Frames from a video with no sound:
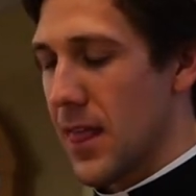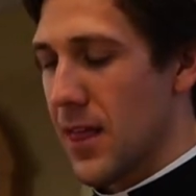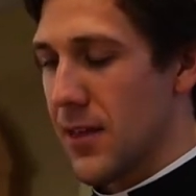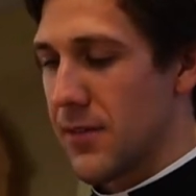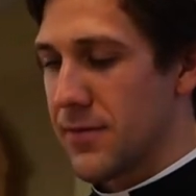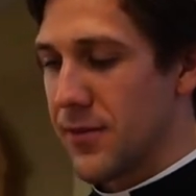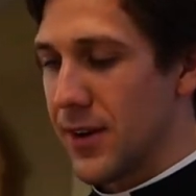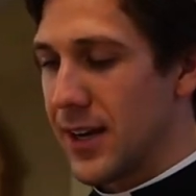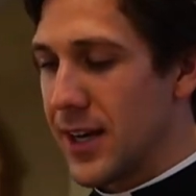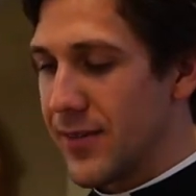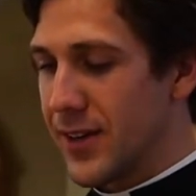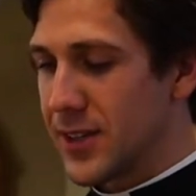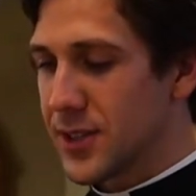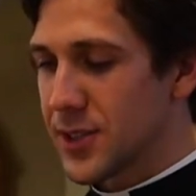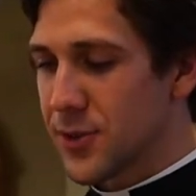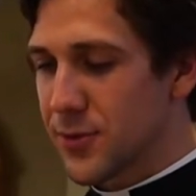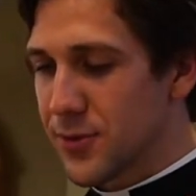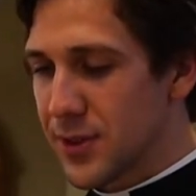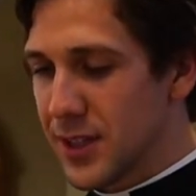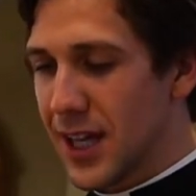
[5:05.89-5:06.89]
For any of us
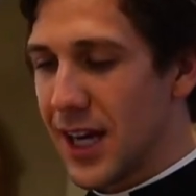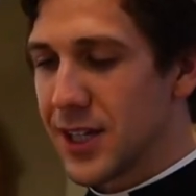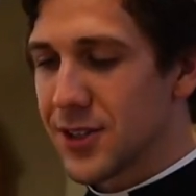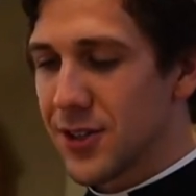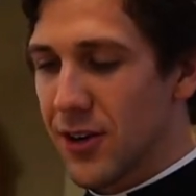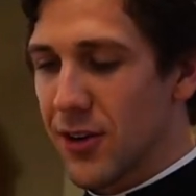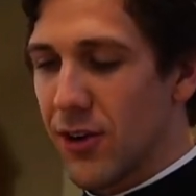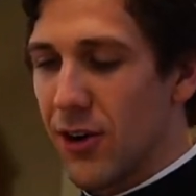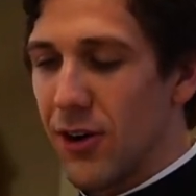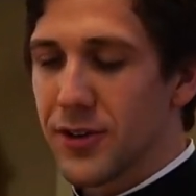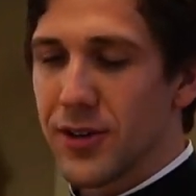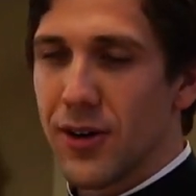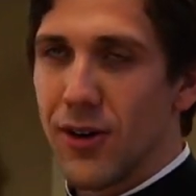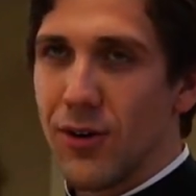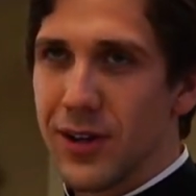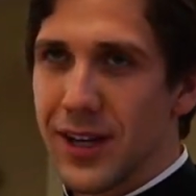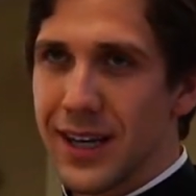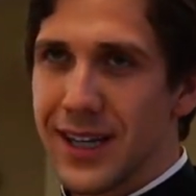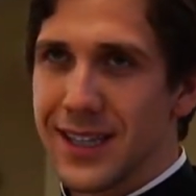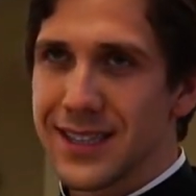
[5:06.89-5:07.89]
to realize our call to
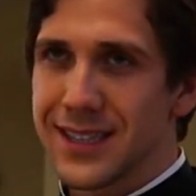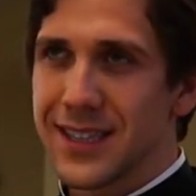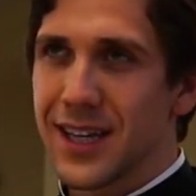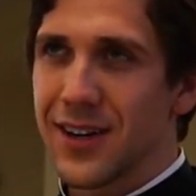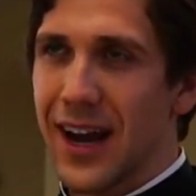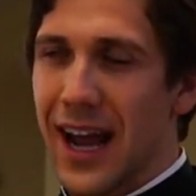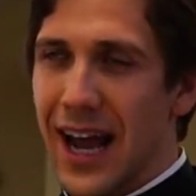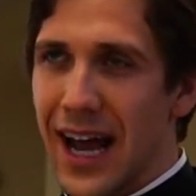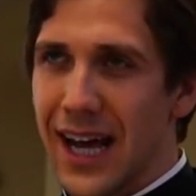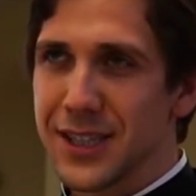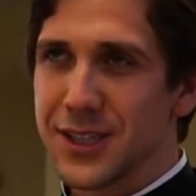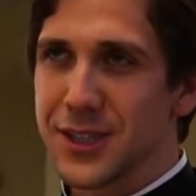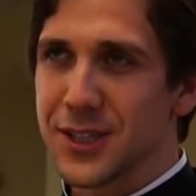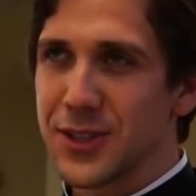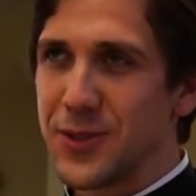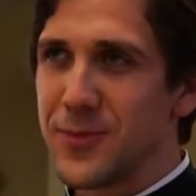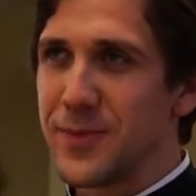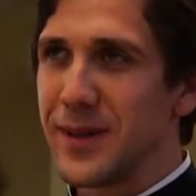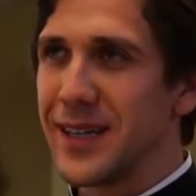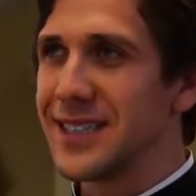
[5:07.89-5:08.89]
holiness, there has
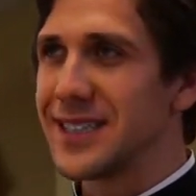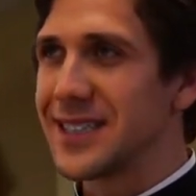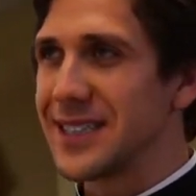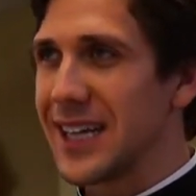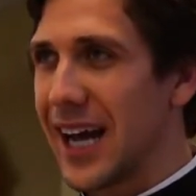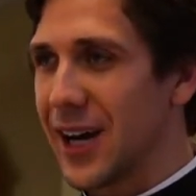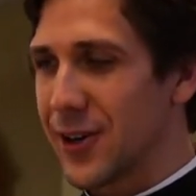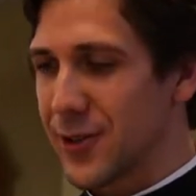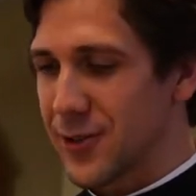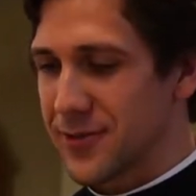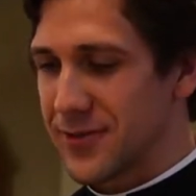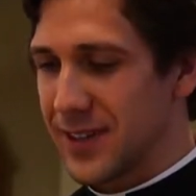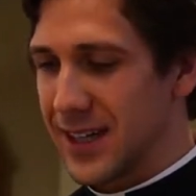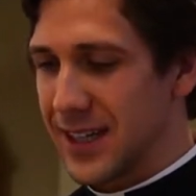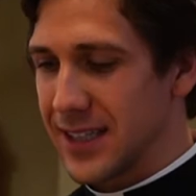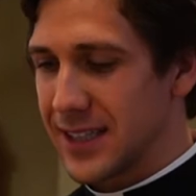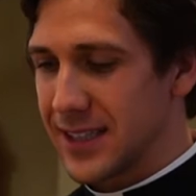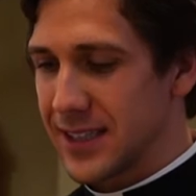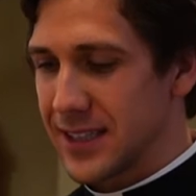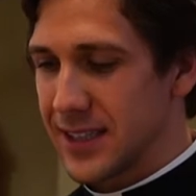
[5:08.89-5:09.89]
to be
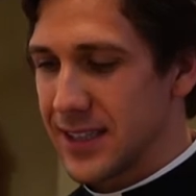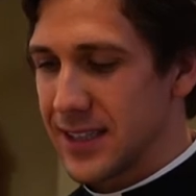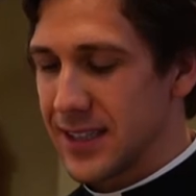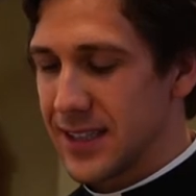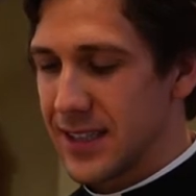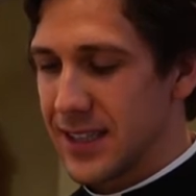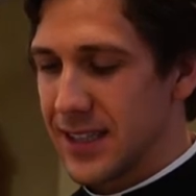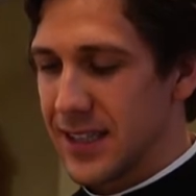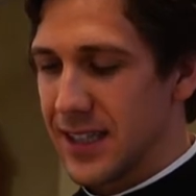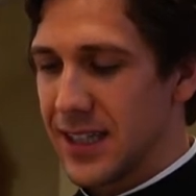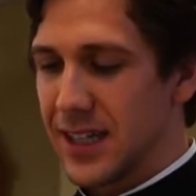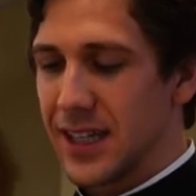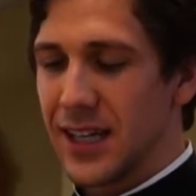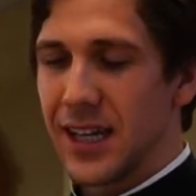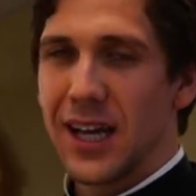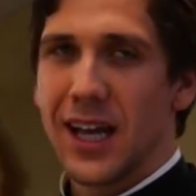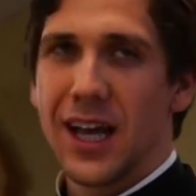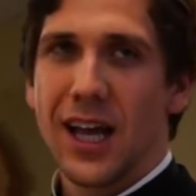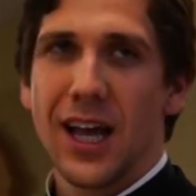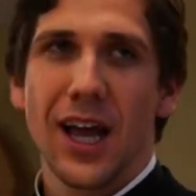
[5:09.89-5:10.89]
sacrifice.
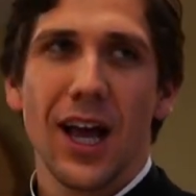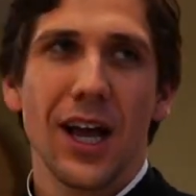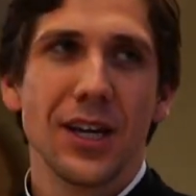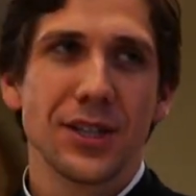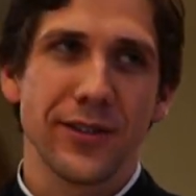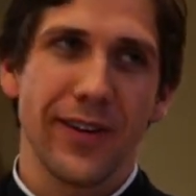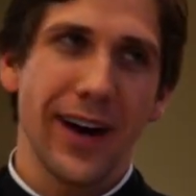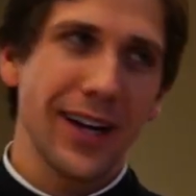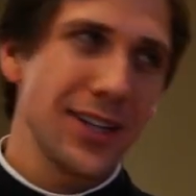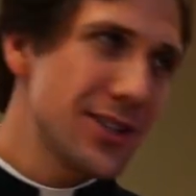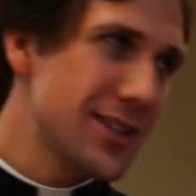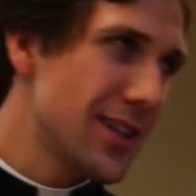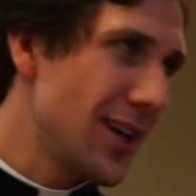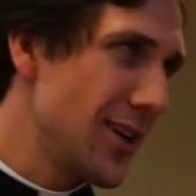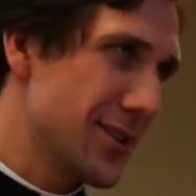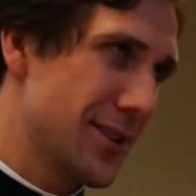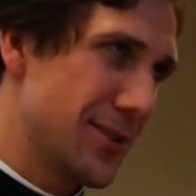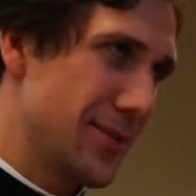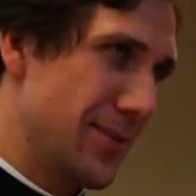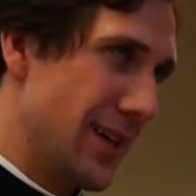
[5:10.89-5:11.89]
So if I just tell
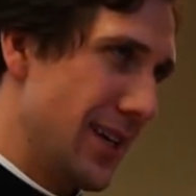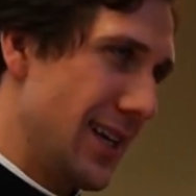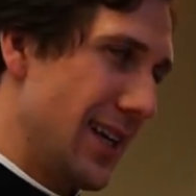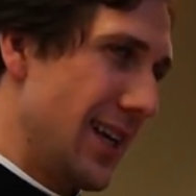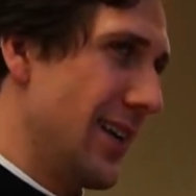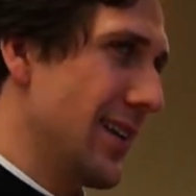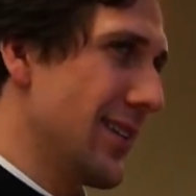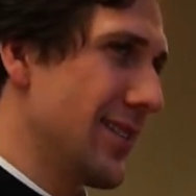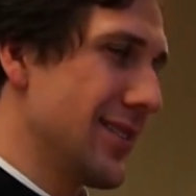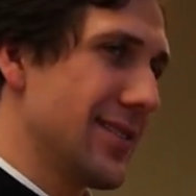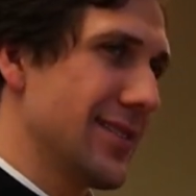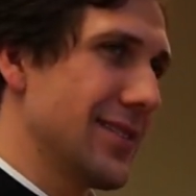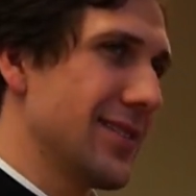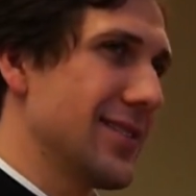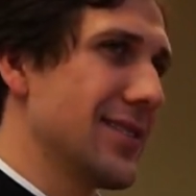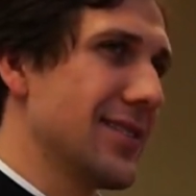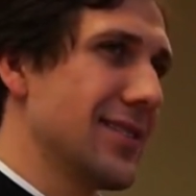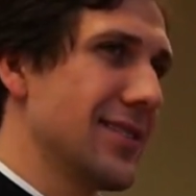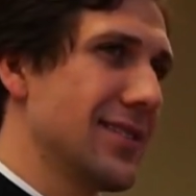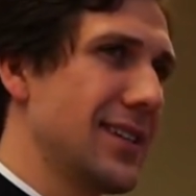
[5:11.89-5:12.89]
somebody,
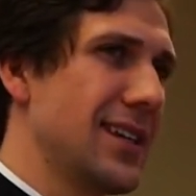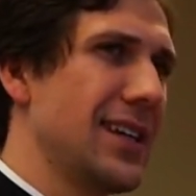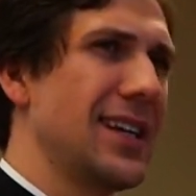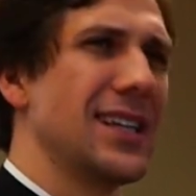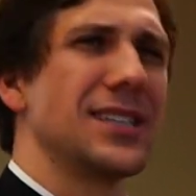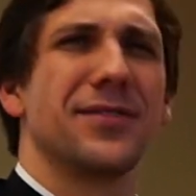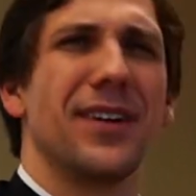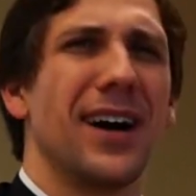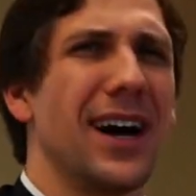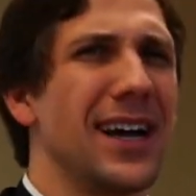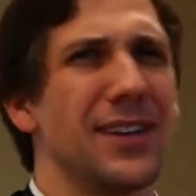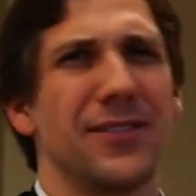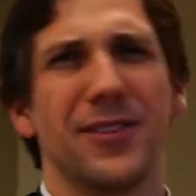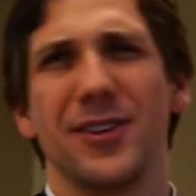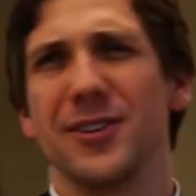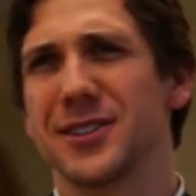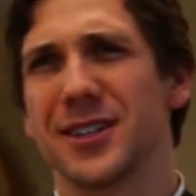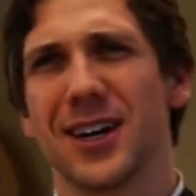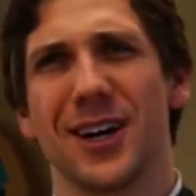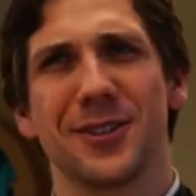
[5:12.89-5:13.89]
it's fine if you
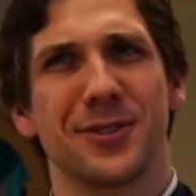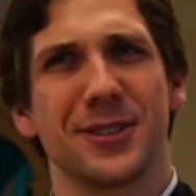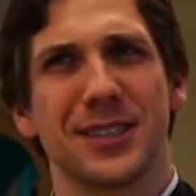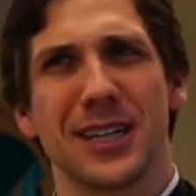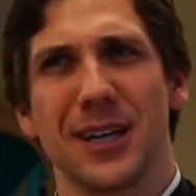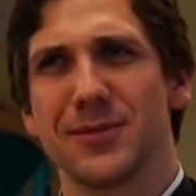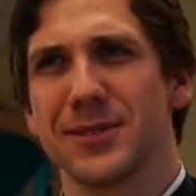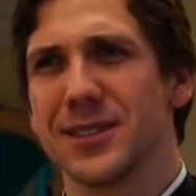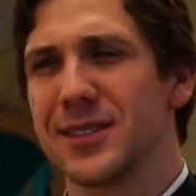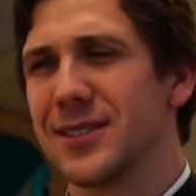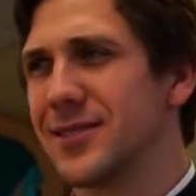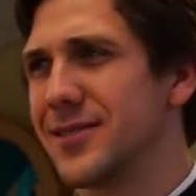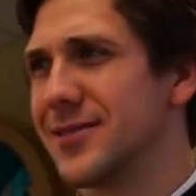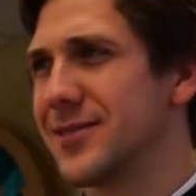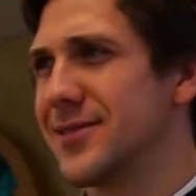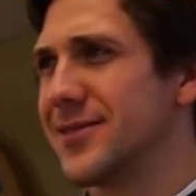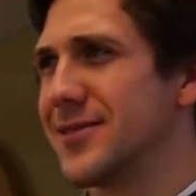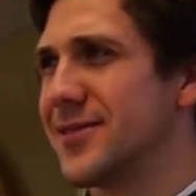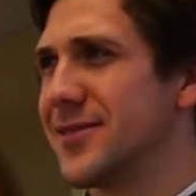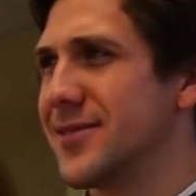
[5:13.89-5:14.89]
use contraception,
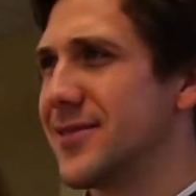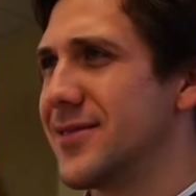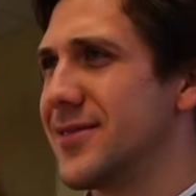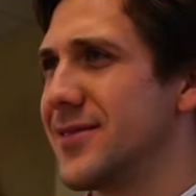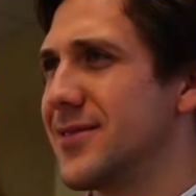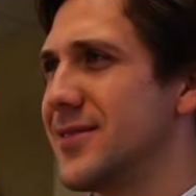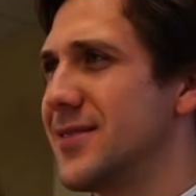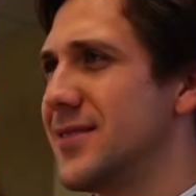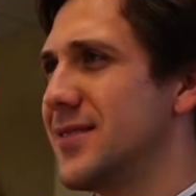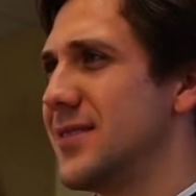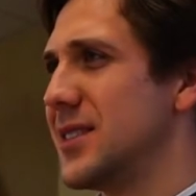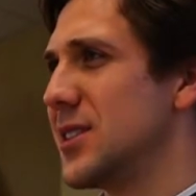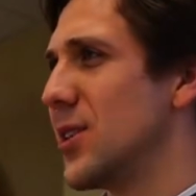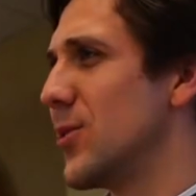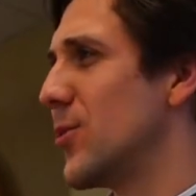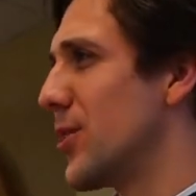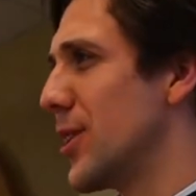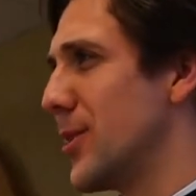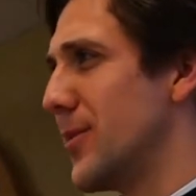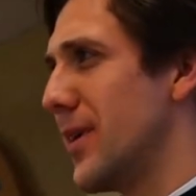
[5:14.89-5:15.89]
don't
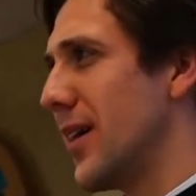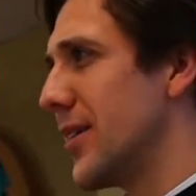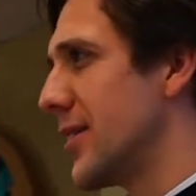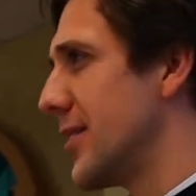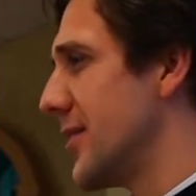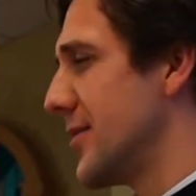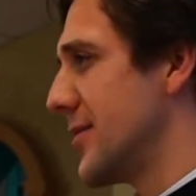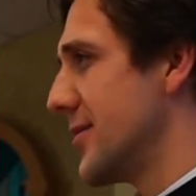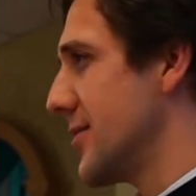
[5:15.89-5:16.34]
worry about it,